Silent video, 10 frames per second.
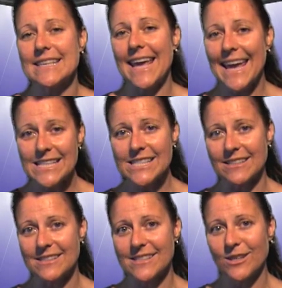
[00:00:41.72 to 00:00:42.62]

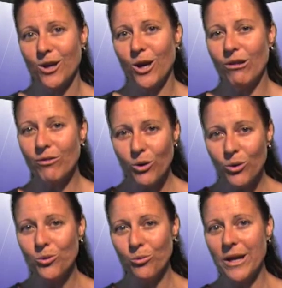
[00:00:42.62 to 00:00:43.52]
essence of
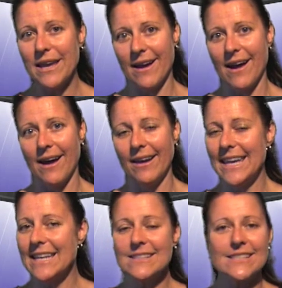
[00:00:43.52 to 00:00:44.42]
who we are,
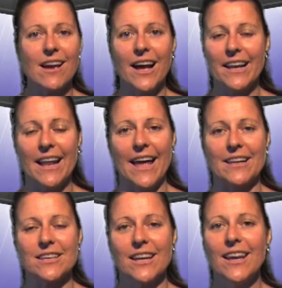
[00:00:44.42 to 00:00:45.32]
inside and
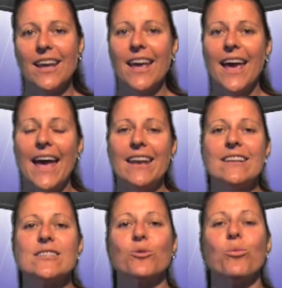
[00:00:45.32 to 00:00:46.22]
out. And
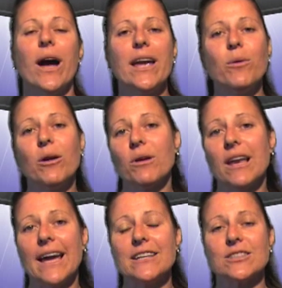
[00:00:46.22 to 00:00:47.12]
it's the way we
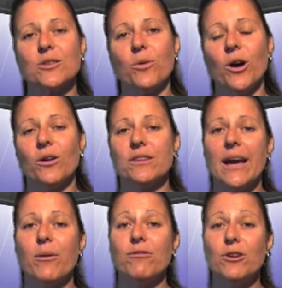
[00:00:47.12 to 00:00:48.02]
relate to the world.
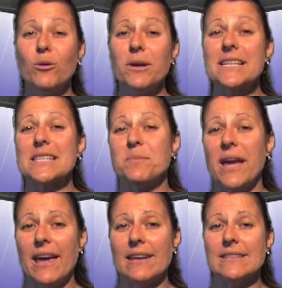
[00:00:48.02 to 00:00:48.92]
Now, if you
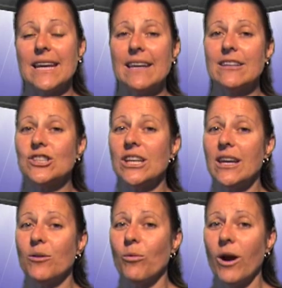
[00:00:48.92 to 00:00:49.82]
expend
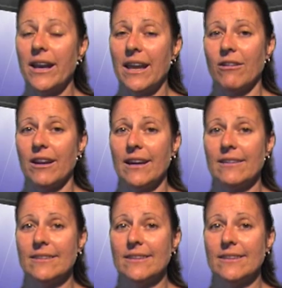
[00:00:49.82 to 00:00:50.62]
energy in one area,